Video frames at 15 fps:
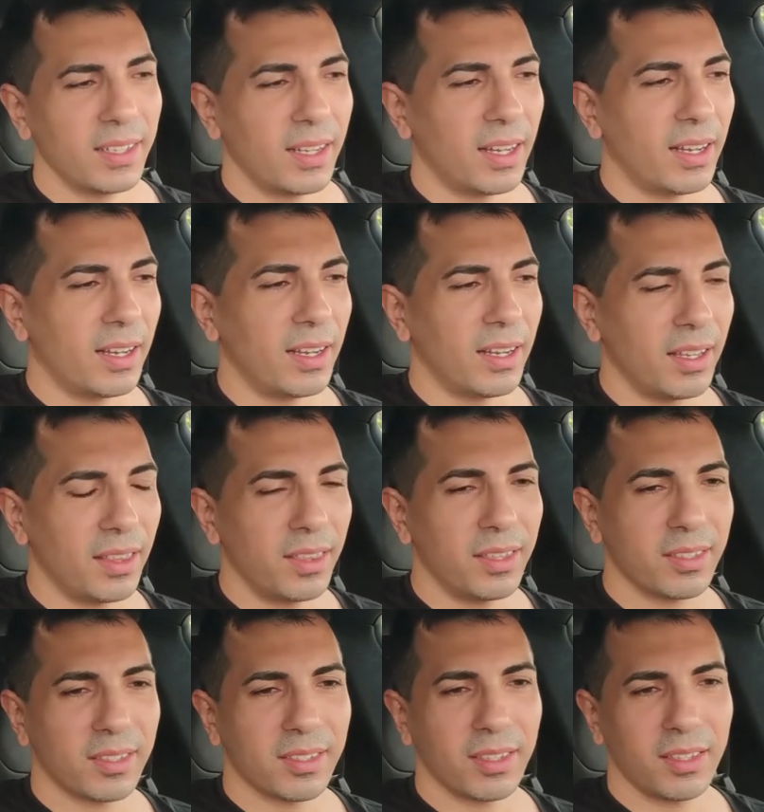uh,
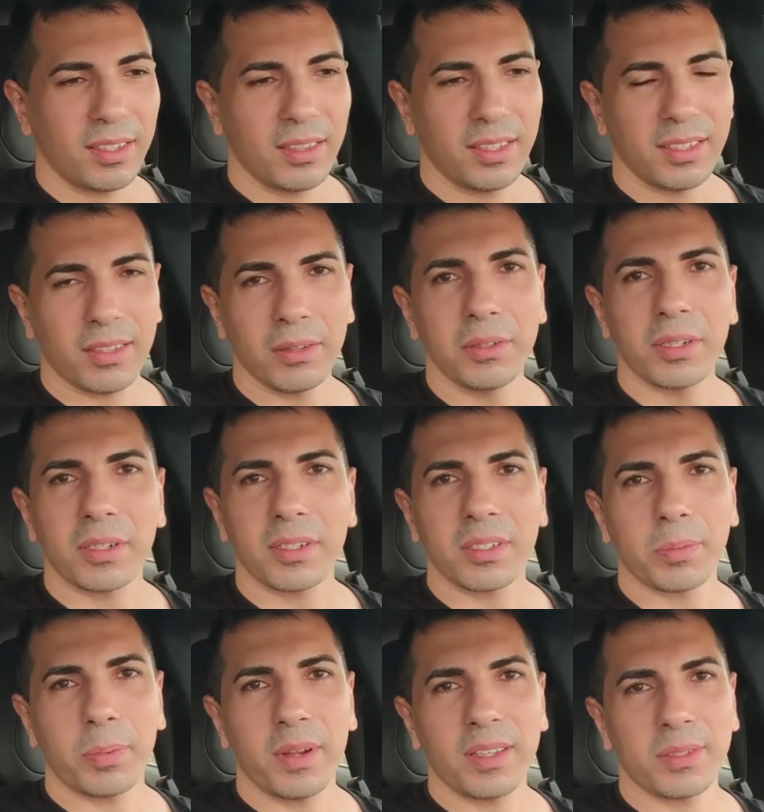this this
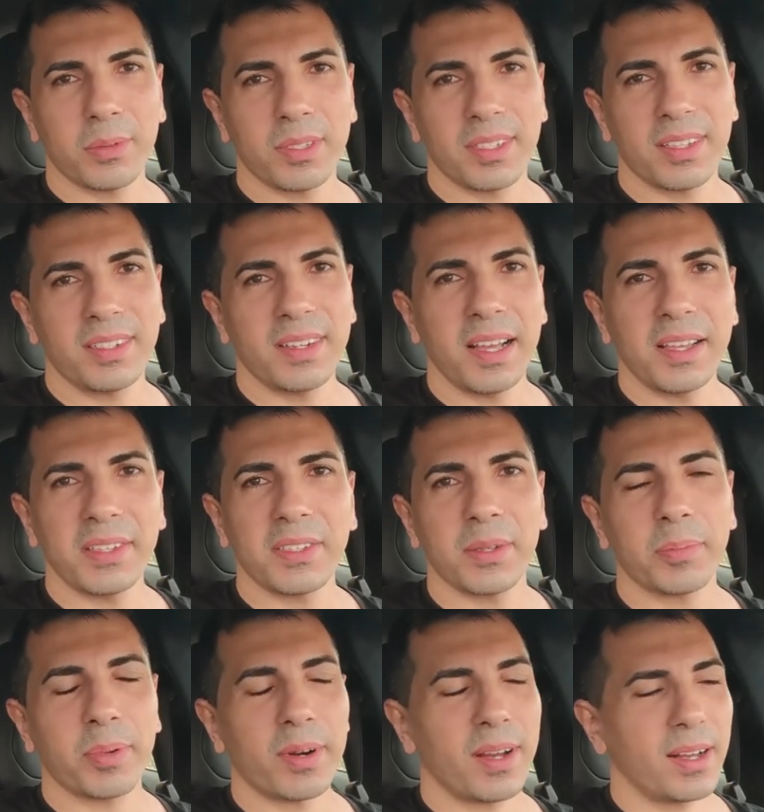ludicrous plus was a nice
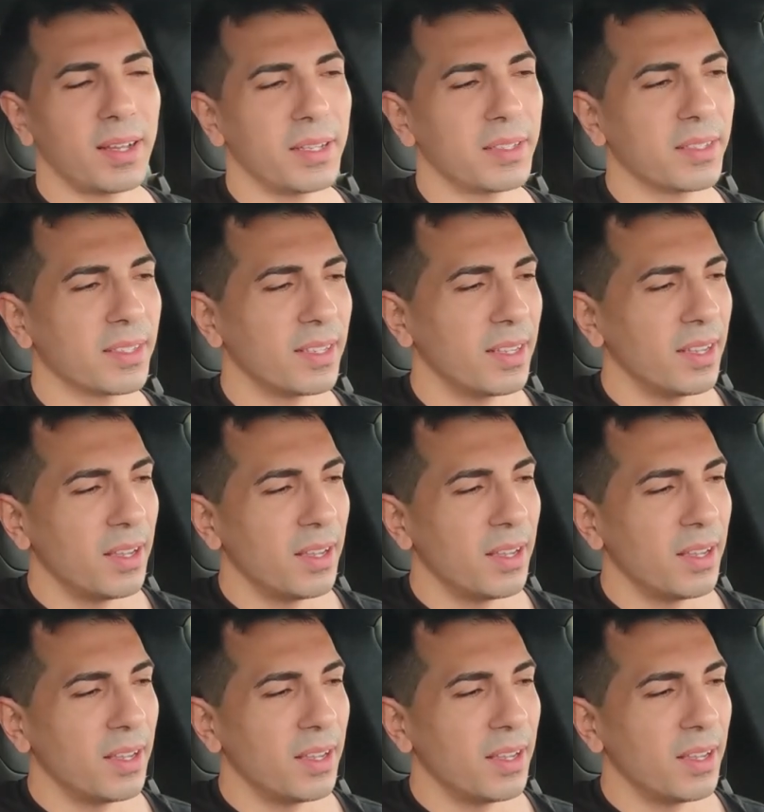surprise